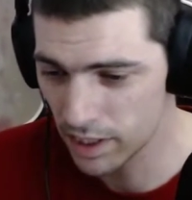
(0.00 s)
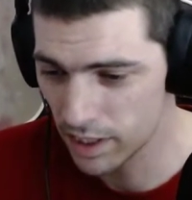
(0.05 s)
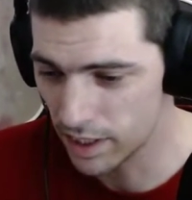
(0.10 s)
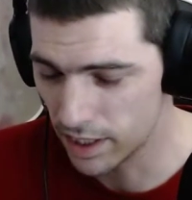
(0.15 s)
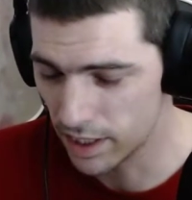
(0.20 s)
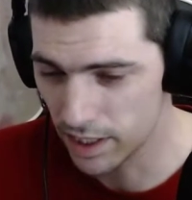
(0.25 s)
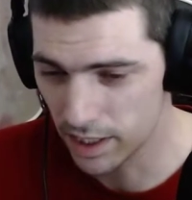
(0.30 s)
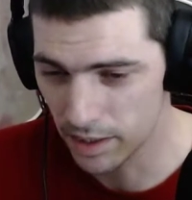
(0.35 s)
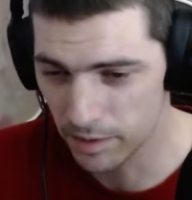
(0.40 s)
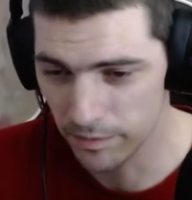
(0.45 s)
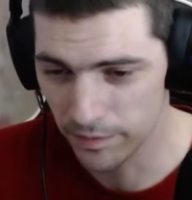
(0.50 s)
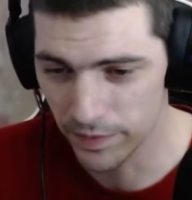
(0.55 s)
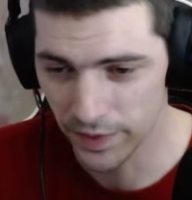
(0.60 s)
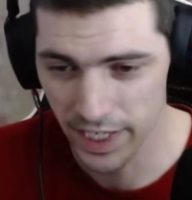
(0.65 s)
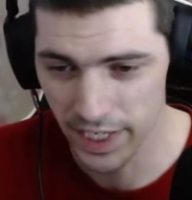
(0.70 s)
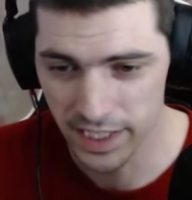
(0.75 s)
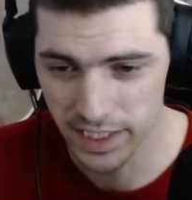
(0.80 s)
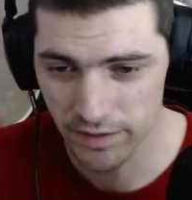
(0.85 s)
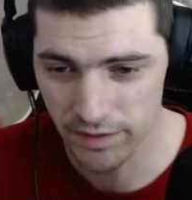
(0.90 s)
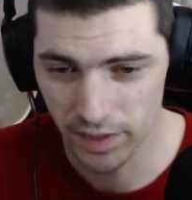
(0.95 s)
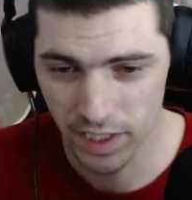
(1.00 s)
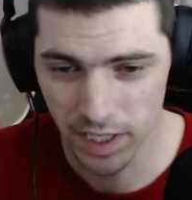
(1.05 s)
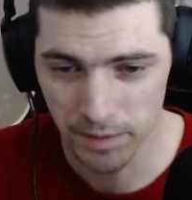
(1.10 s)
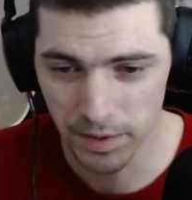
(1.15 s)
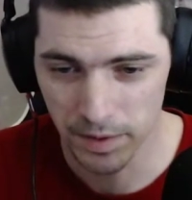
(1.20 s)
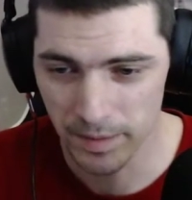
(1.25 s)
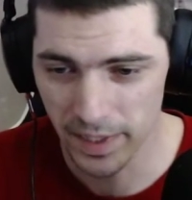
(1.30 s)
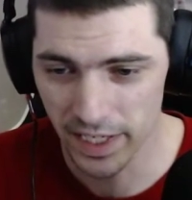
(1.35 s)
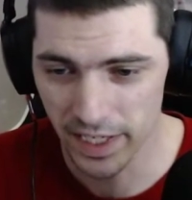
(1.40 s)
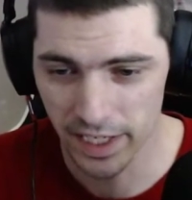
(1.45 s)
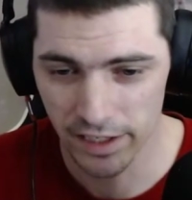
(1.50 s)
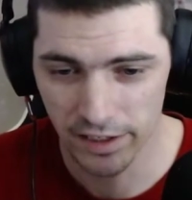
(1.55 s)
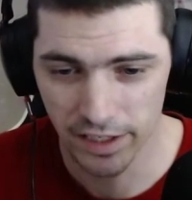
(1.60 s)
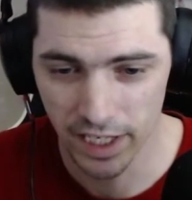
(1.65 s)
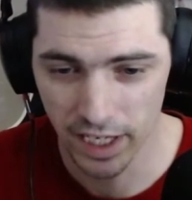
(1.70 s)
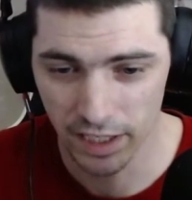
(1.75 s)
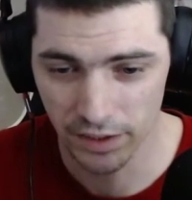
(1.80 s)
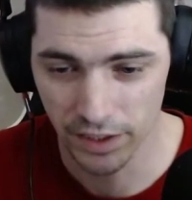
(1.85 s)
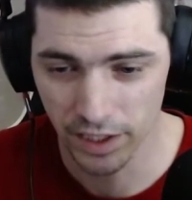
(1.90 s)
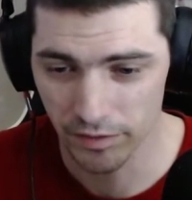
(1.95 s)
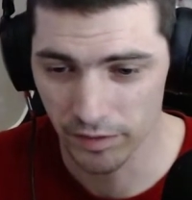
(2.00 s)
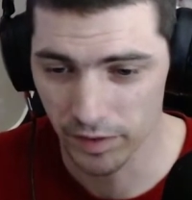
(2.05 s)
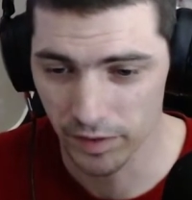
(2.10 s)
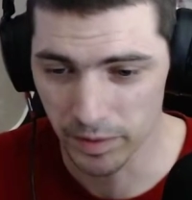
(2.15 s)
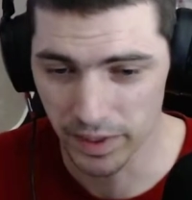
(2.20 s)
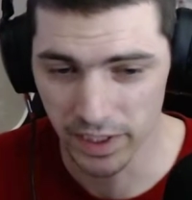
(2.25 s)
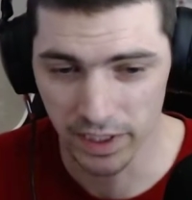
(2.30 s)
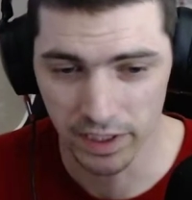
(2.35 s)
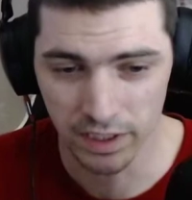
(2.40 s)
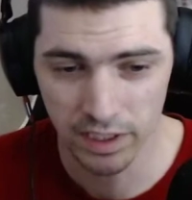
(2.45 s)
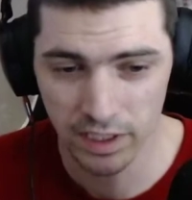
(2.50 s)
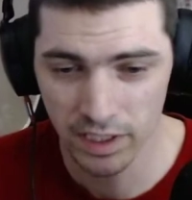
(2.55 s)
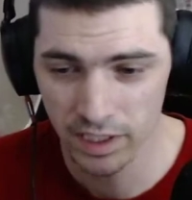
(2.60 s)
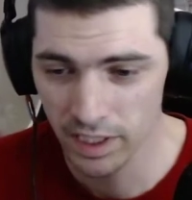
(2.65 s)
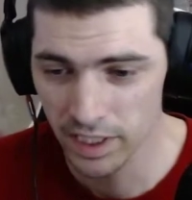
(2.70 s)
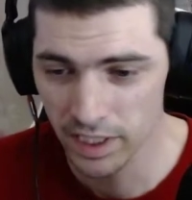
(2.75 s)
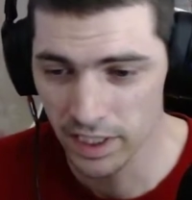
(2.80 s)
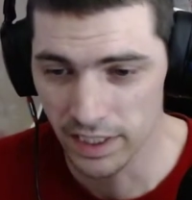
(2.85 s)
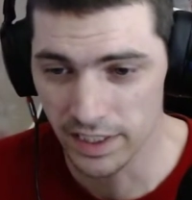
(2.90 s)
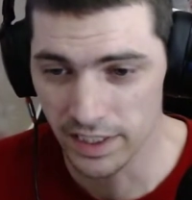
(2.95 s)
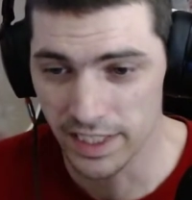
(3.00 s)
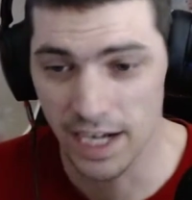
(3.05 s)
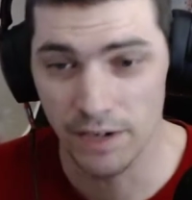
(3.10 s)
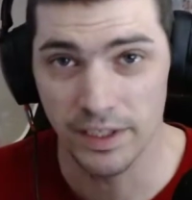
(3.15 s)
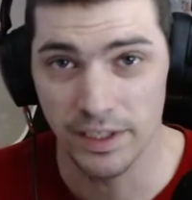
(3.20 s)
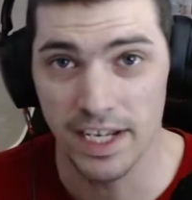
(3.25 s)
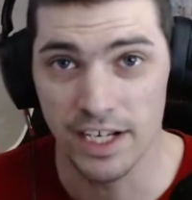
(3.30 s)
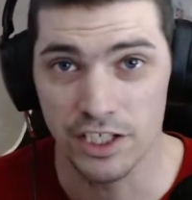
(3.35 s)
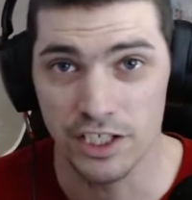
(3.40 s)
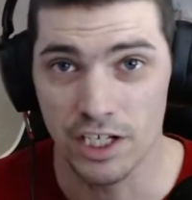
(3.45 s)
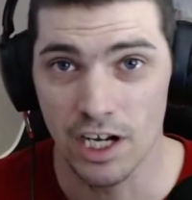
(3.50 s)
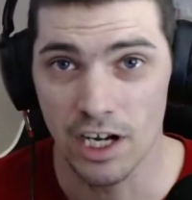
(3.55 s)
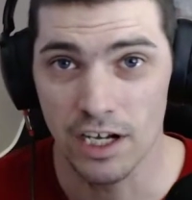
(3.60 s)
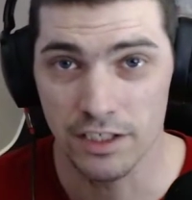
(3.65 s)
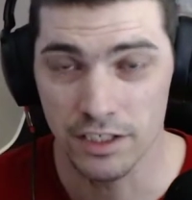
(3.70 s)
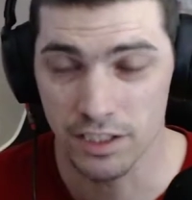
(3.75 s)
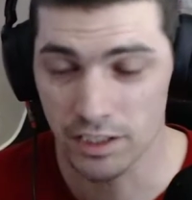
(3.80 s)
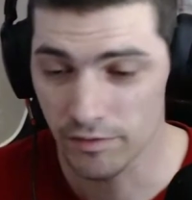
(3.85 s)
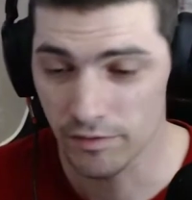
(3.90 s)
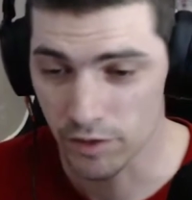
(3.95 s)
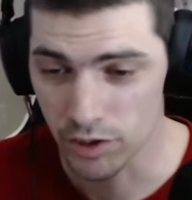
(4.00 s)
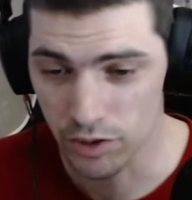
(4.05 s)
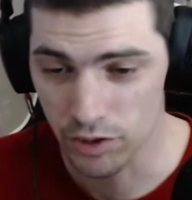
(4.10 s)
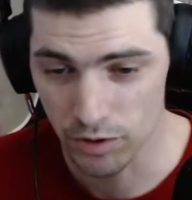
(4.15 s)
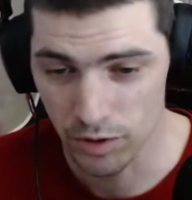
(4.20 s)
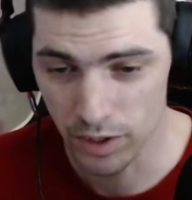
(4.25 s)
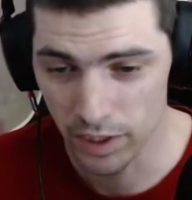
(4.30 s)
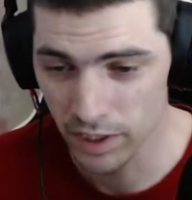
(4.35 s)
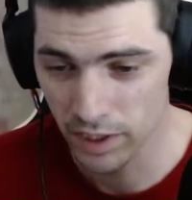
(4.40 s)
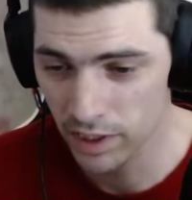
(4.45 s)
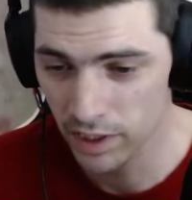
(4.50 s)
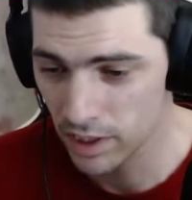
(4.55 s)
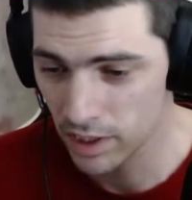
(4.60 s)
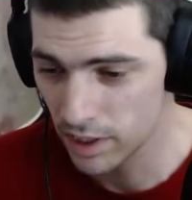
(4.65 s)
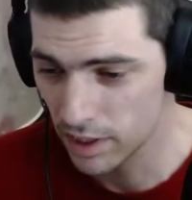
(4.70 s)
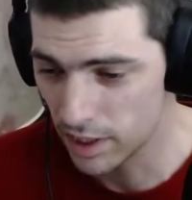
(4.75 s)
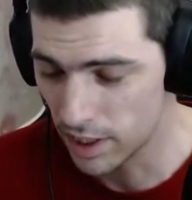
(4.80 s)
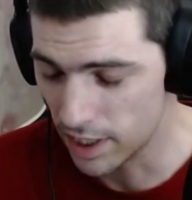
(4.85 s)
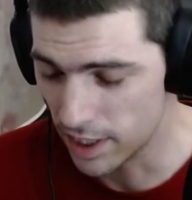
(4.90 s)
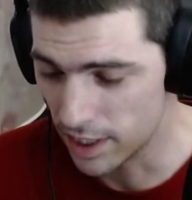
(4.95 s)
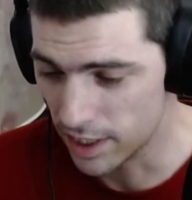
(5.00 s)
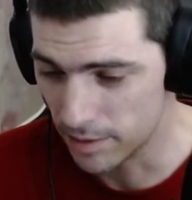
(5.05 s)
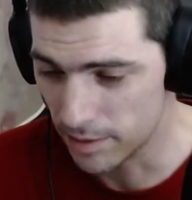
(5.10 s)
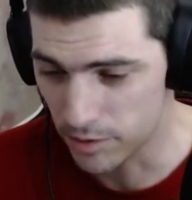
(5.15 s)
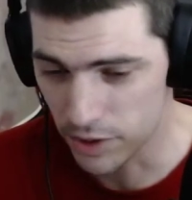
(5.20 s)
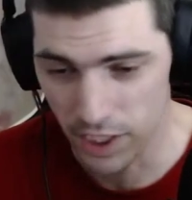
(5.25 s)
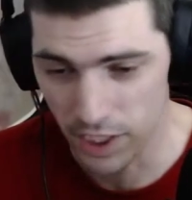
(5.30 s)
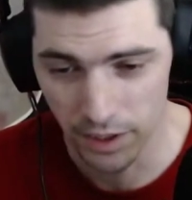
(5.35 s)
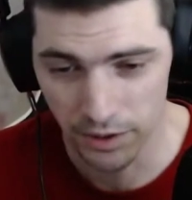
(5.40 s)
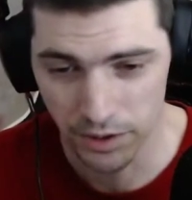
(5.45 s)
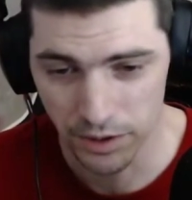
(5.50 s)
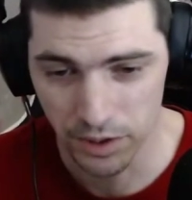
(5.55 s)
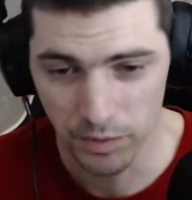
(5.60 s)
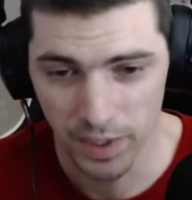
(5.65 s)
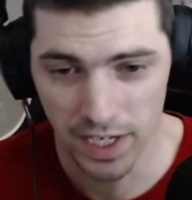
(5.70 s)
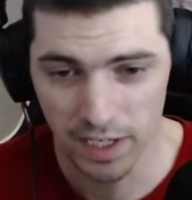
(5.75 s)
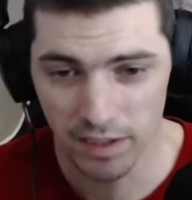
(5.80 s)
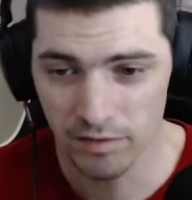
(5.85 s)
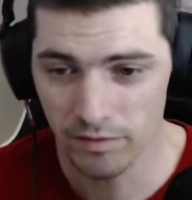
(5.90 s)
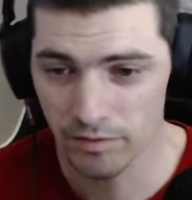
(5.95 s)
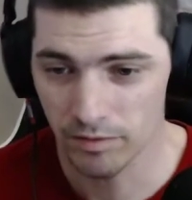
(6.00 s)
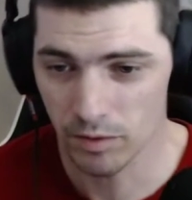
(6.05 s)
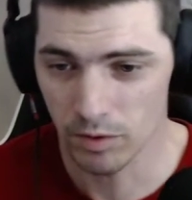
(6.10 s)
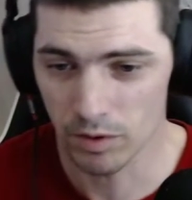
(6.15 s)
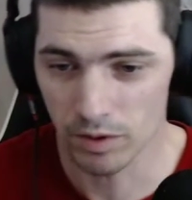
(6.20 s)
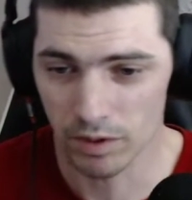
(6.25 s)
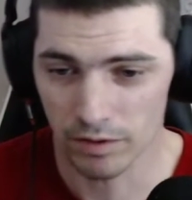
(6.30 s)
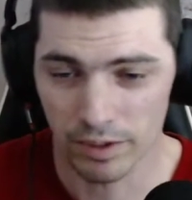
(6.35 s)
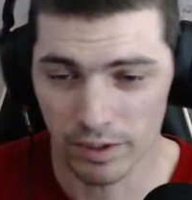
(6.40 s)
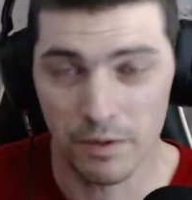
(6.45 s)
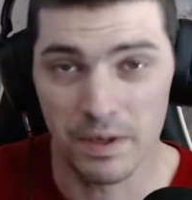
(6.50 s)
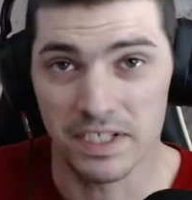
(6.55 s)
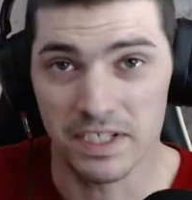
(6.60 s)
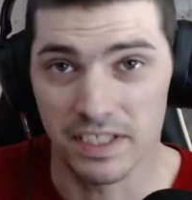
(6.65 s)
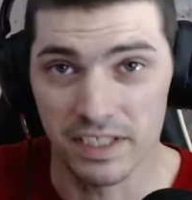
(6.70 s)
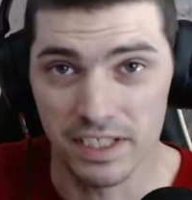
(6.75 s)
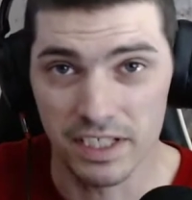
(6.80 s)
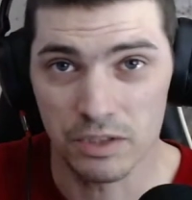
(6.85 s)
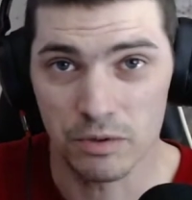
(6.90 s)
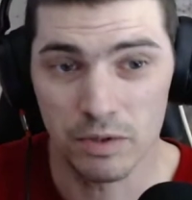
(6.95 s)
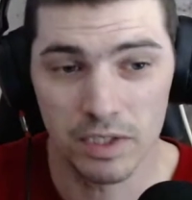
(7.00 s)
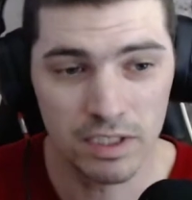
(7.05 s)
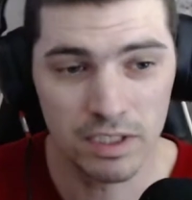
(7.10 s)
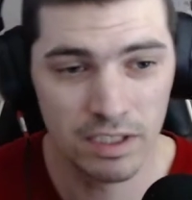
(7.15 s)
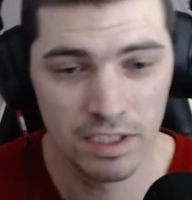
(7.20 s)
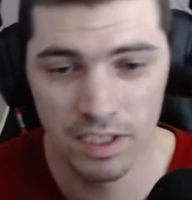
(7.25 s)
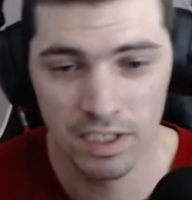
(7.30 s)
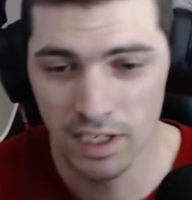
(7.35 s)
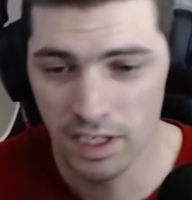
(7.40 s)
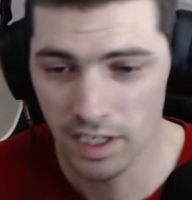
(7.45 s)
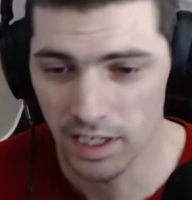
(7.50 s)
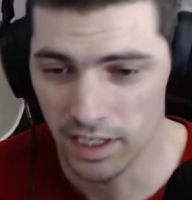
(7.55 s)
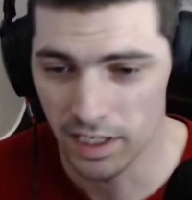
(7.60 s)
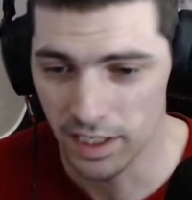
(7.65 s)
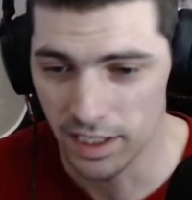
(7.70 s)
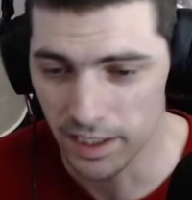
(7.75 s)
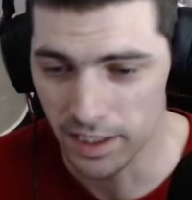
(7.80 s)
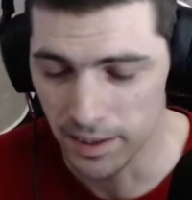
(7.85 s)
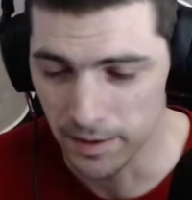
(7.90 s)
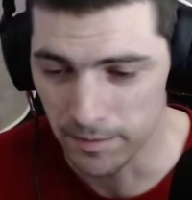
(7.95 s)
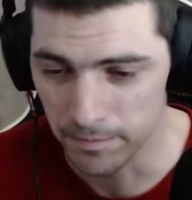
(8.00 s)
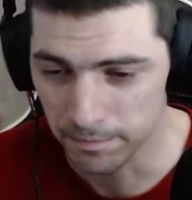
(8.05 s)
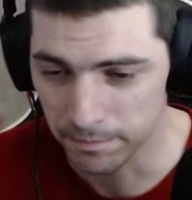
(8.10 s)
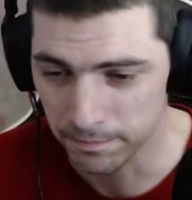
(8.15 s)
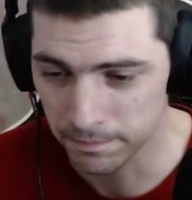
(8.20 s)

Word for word: Um, if you guys ever come to my area, I'll definitely be down to catch a concert for sure. Um, shout out to Wayne for requesting this one. Um,